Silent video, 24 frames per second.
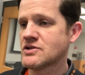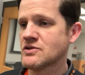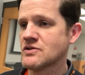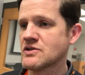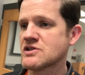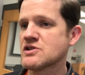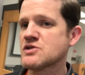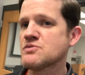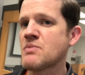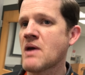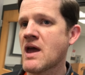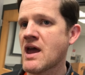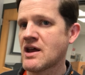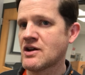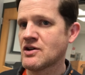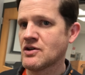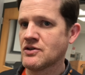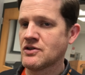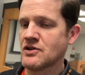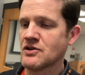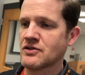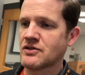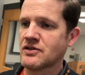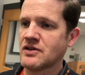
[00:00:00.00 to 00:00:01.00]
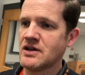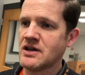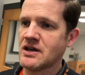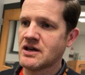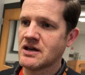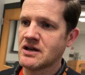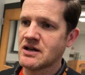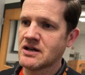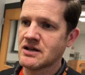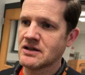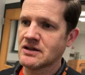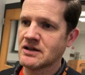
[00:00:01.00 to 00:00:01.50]
expand on their
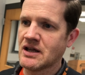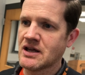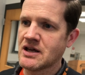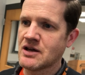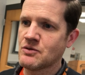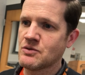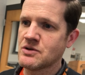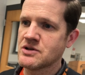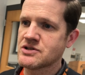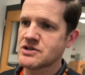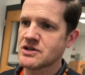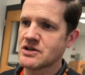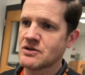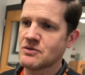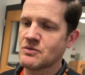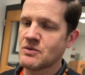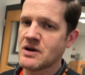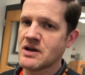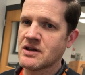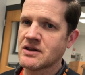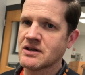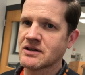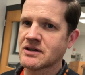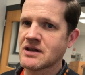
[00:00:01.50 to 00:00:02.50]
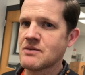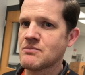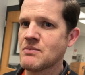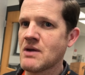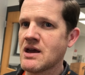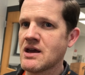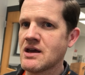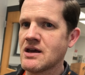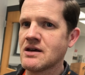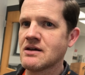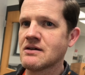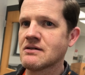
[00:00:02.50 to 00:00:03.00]
thinking and language in a way that they
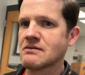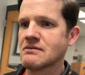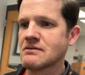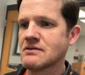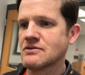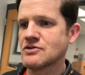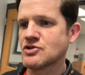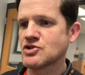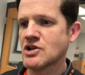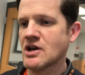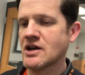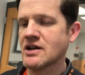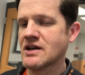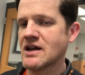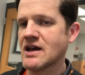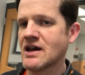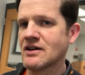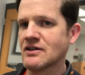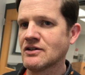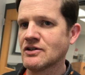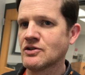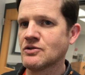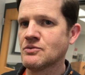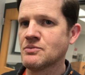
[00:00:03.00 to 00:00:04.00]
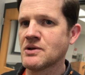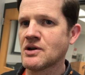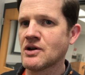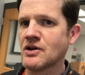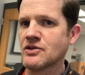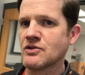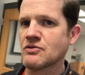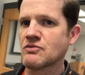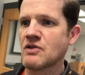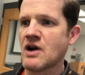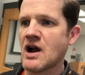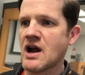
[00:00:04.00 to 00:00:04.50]
may shut down a little bit on
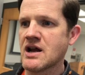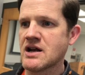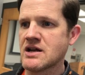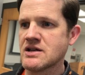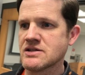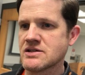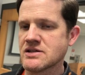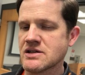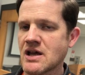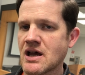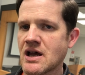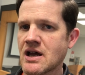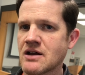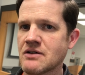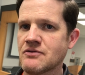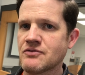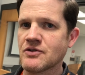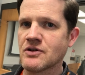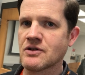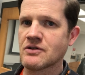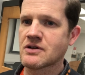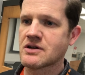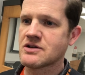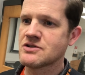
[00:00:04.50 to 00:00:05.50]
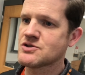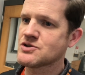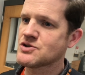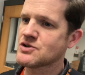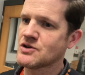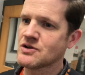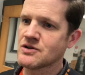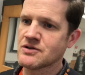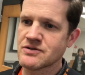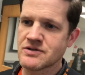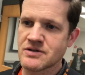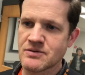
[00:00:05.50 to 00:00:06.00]
the writing side for
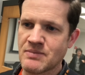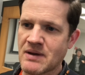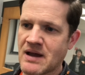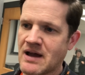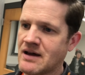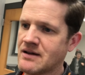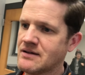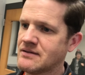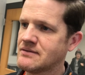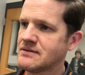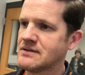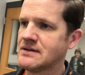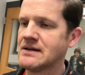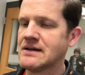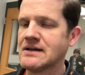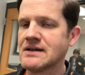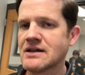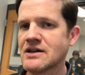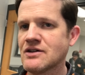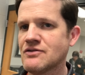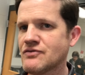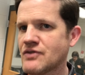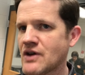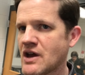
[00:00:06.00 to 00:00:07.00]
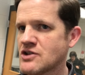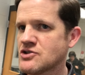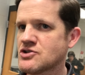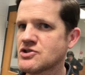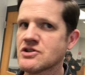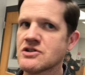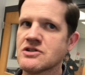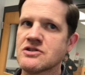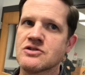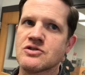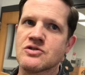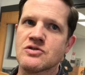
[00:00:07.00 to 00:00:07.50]
concerns about
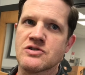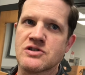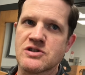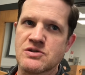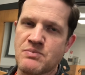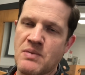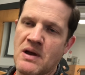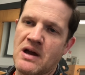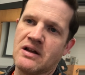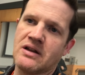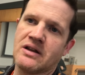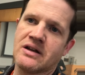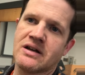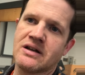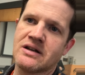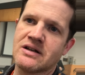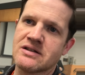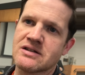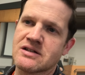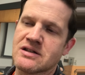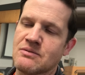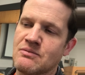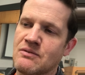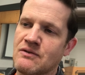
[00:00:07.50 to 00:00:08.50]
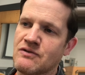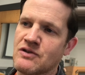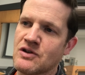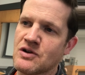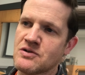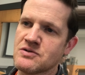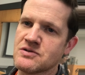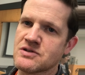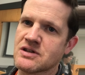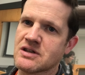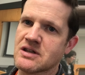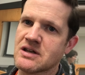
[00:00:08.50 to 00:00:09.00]
conventions or spelling and some of
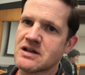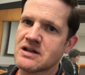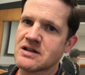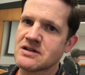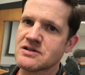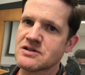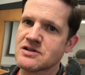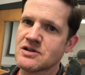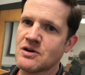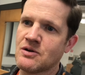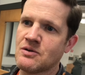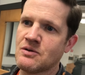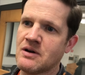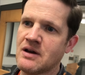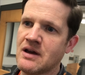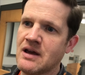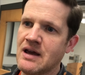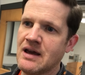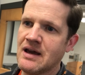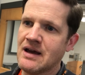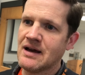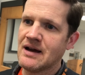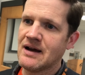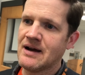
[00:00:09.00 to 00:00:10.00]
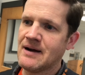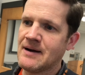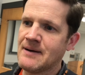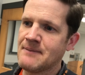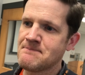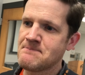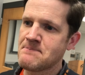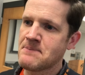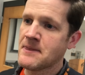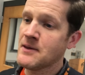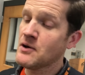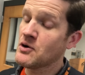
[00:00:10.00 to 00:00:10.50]
those things. So,
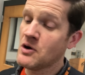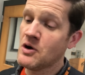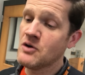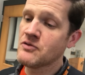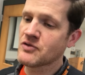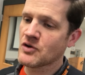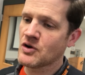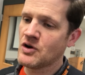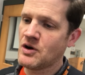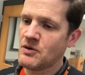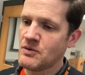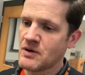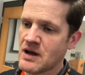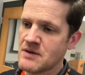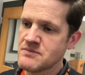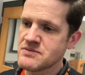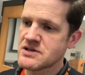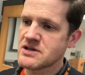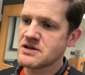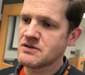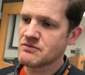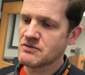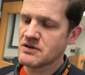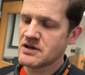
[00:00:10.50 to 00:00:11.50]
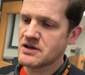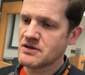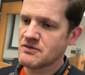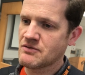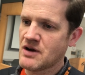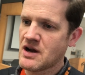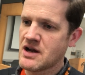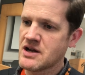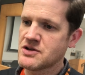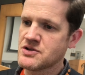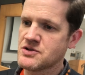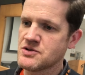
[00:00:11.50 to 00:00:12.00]
overall, what I'm seeing Read and
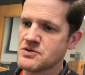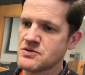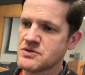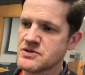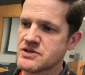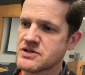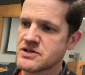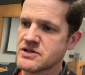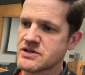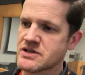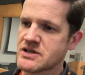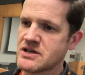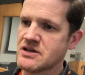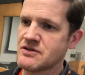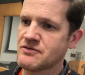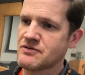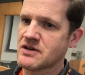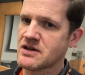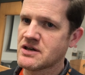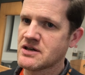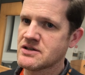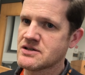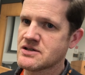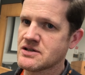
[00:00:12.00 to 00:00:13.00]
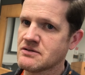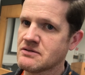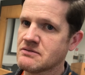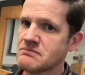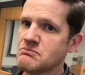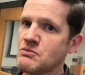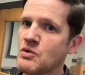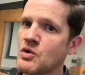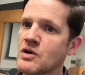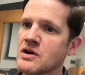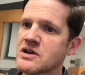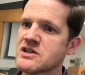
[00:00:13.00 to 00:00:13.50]
Write do is just give kids a
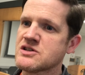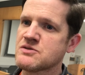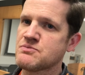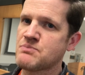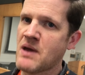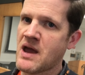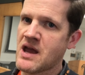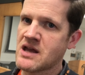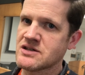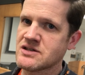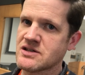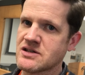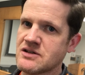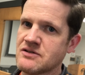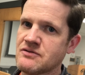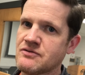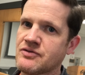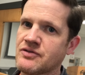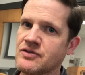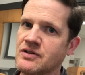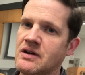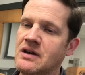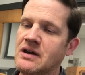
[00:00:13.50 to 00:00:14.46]
more expansive